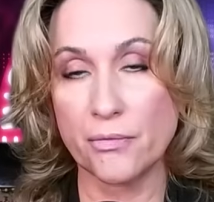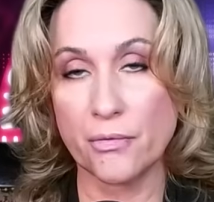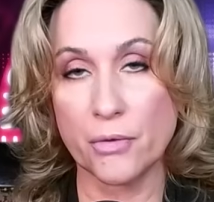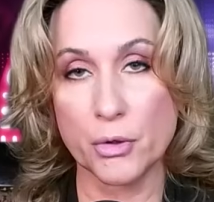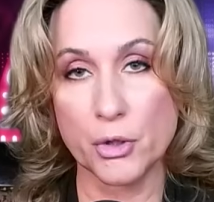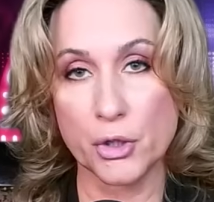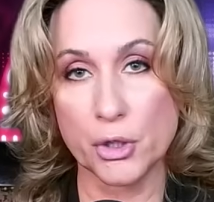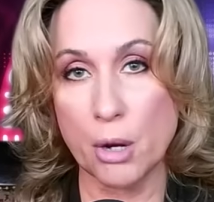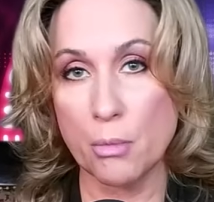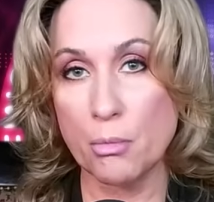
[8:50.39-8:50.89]

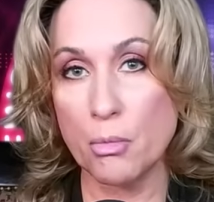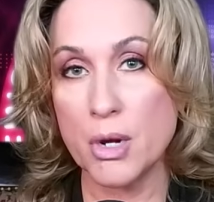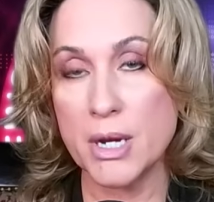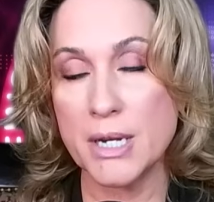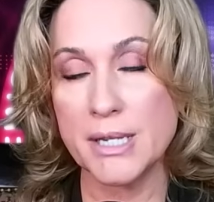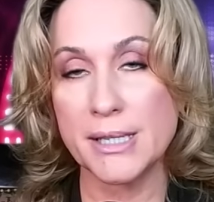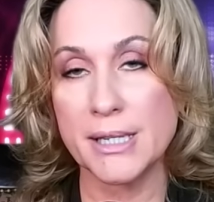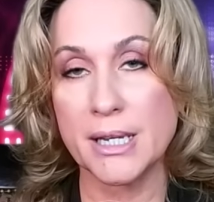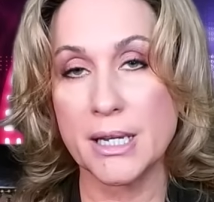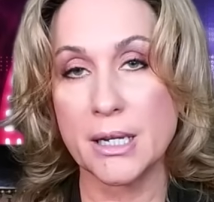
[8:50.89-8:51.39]
For some
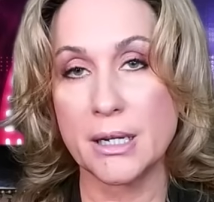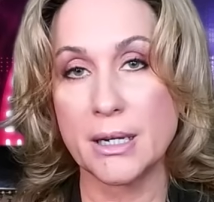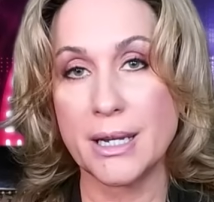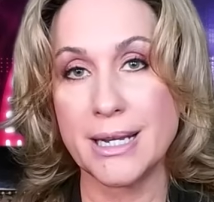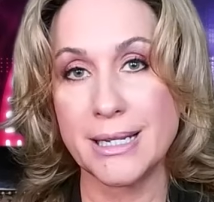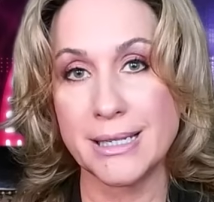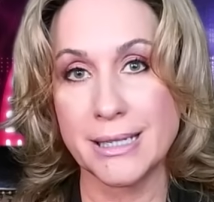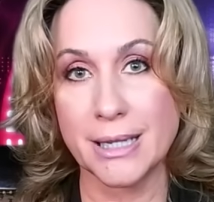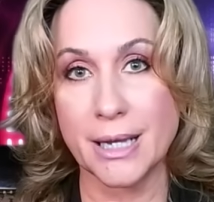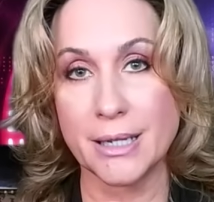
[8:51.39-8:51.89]
reason,
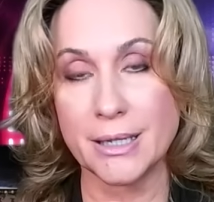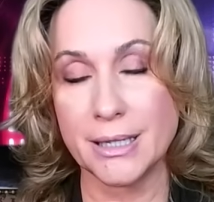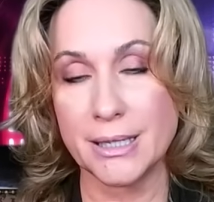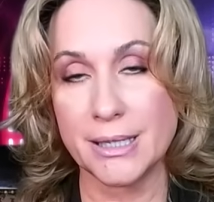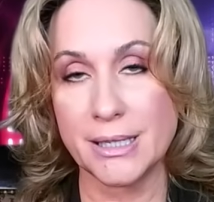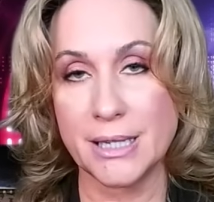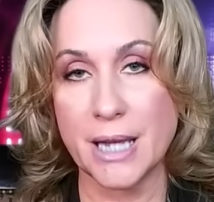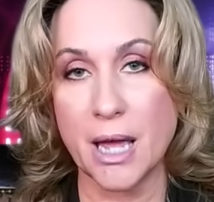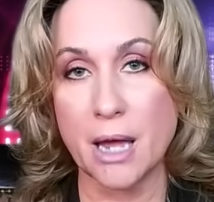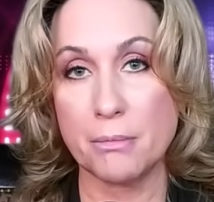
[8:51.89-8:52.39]
he
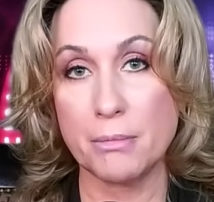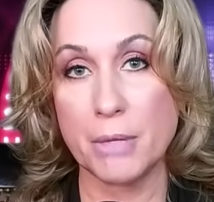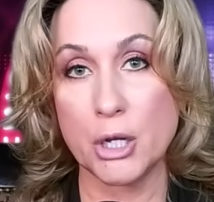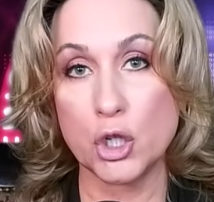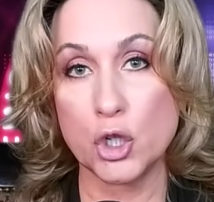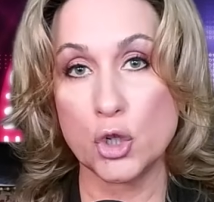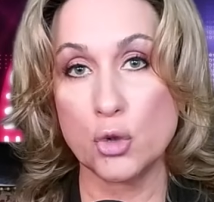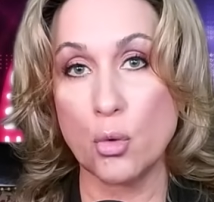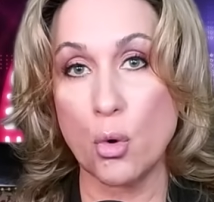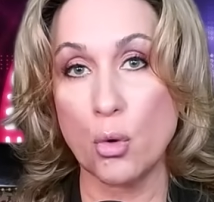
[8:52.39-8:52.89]
sentenced
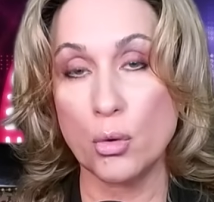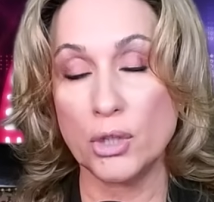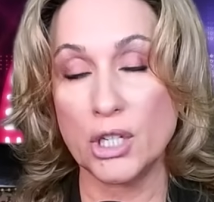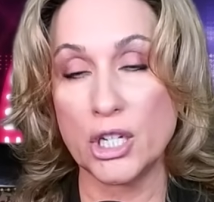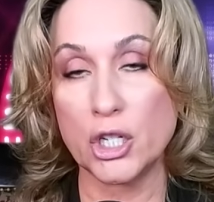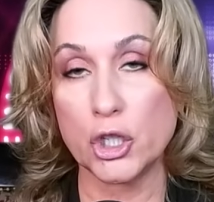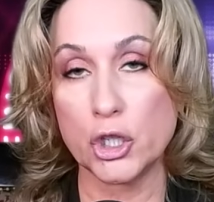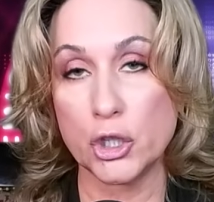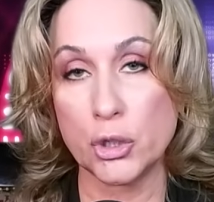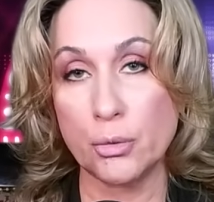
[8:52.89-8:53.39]
Yetman to
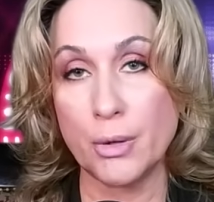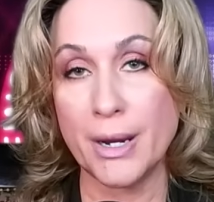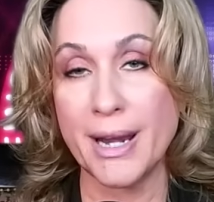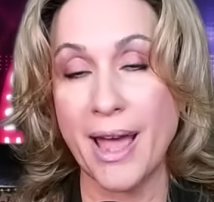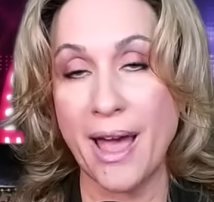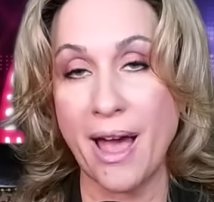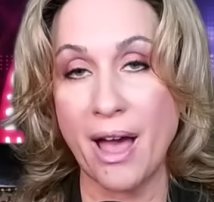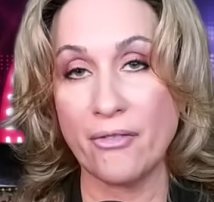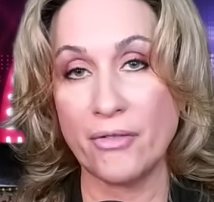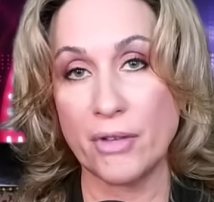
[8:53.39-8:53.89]
only two and
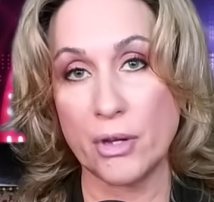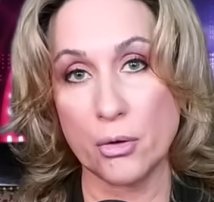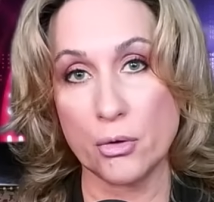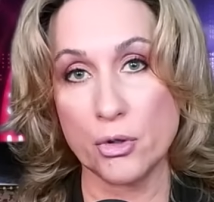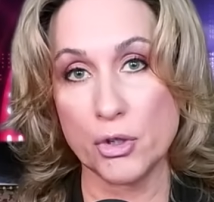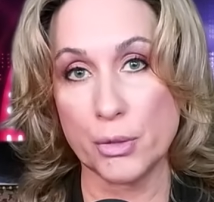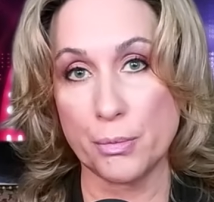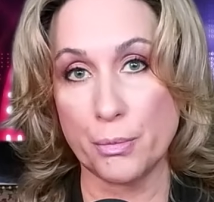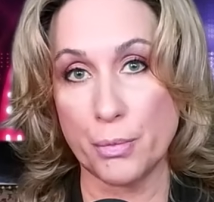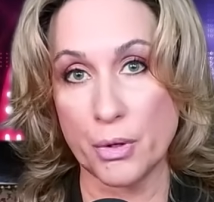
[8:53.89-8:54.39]
a half
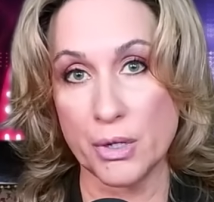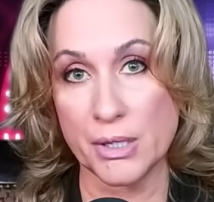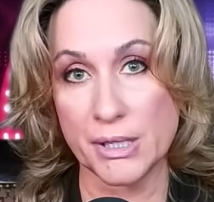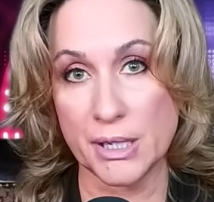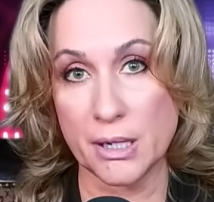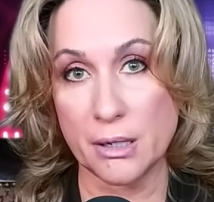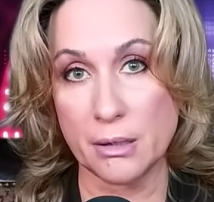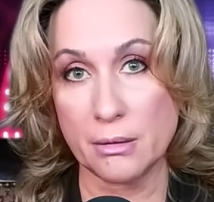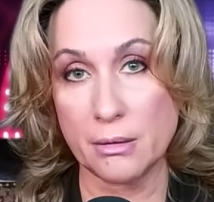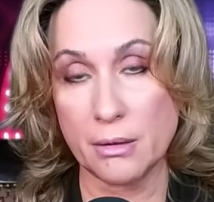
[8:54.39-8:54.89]
years in
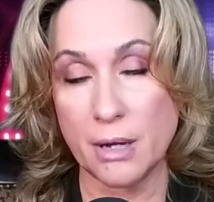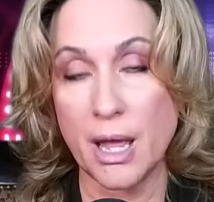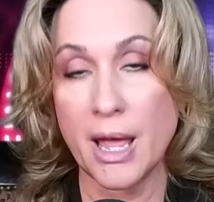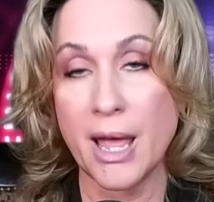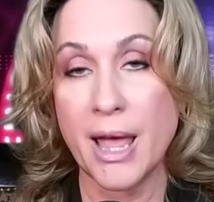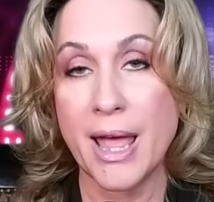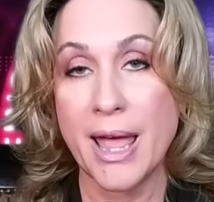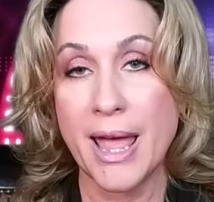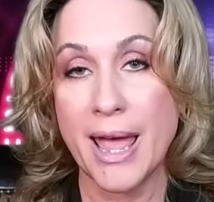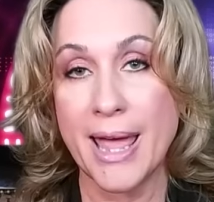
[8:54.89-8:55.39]
prison,
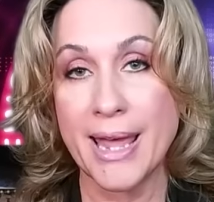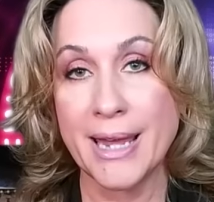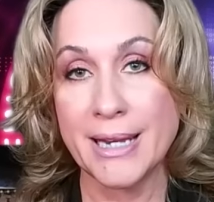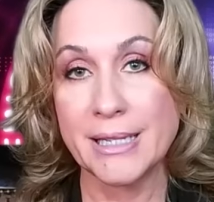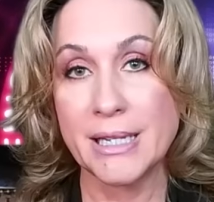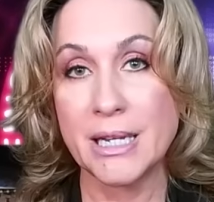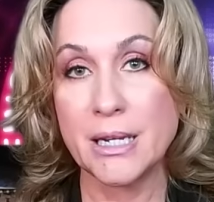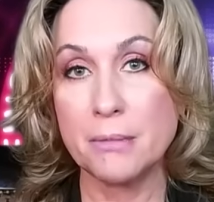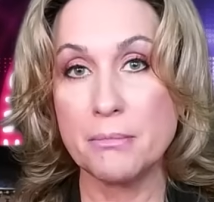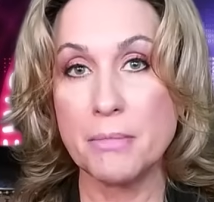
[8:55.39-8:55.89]

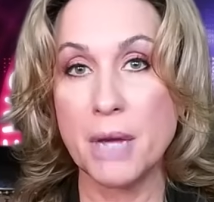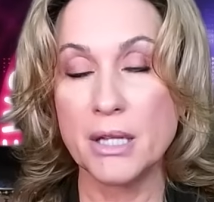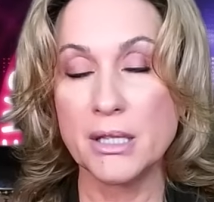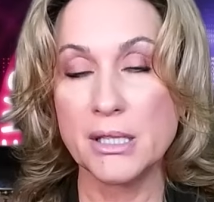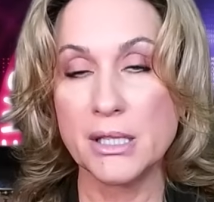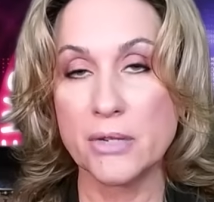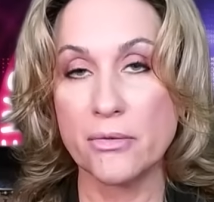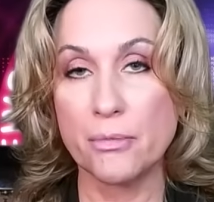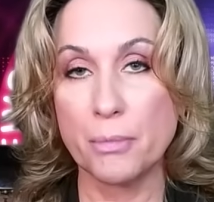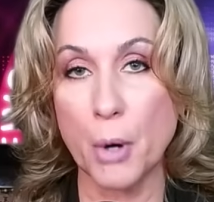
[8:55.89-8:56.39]
18
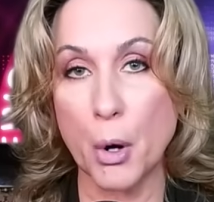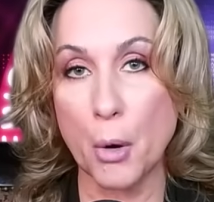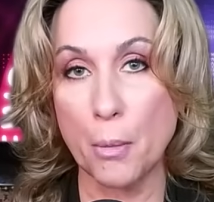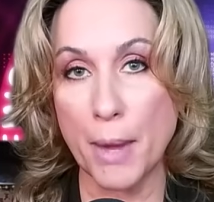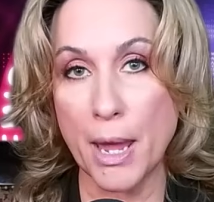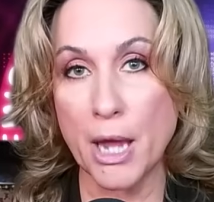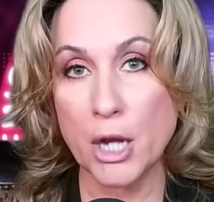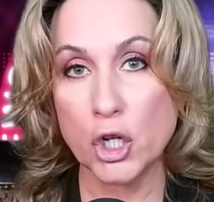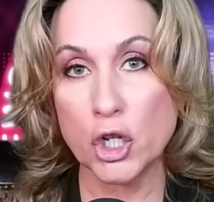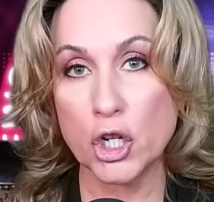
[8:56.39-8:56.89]
months of
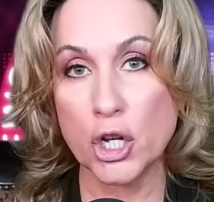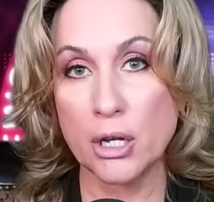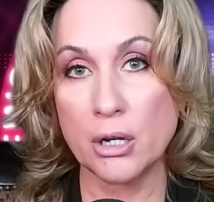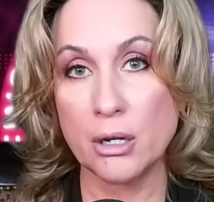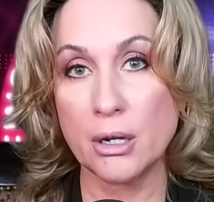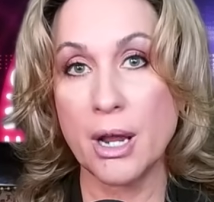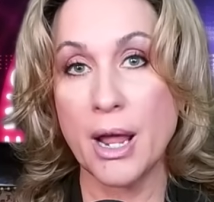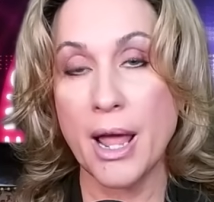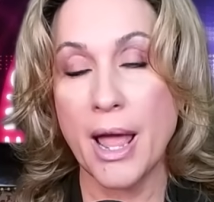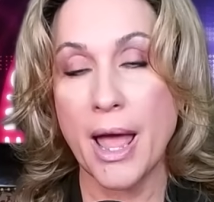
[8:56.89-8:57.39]

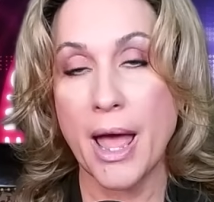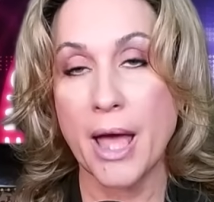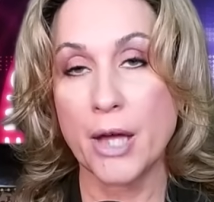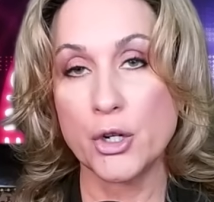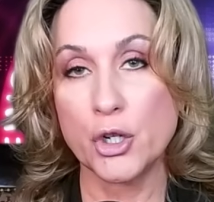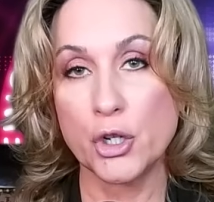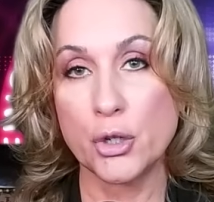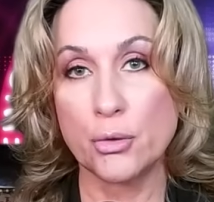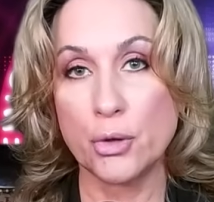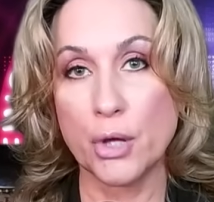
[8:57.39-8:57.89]
probation,
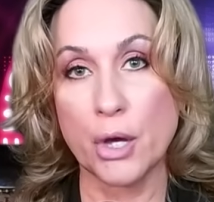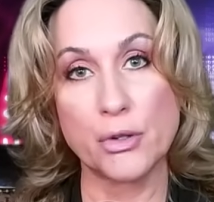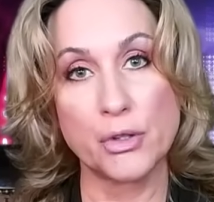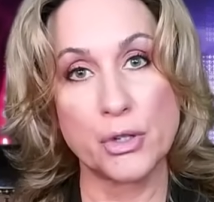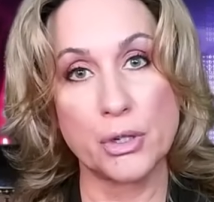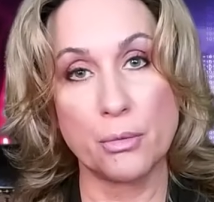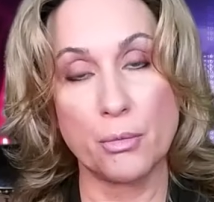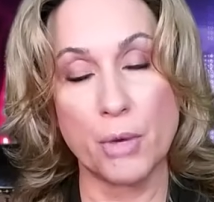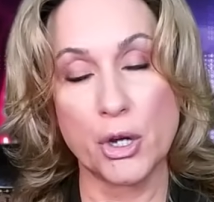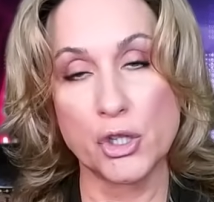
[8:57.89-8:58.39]
and
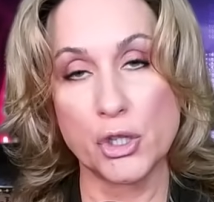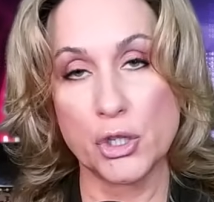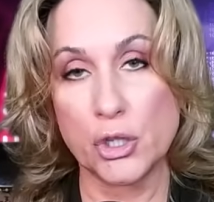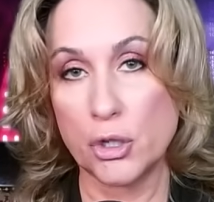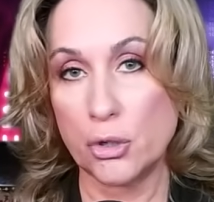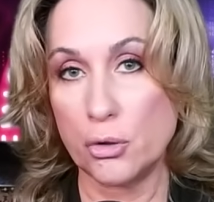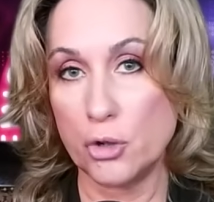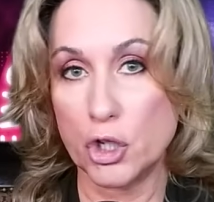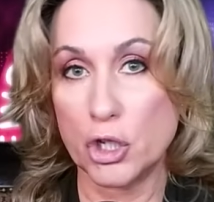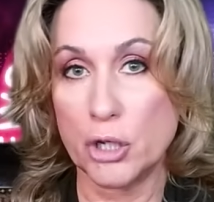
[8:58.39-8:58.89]
2,000 in
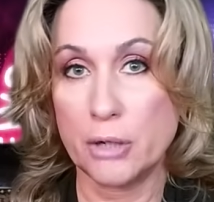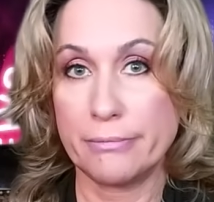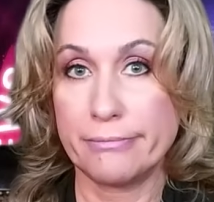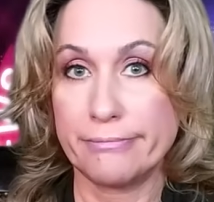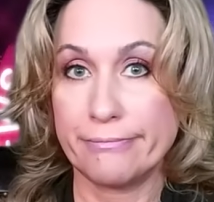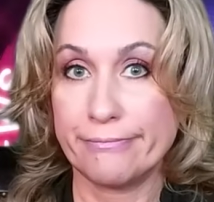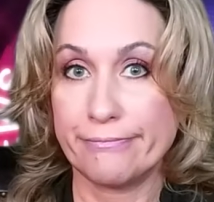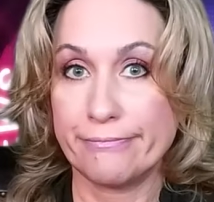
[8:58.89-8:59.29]
restitution.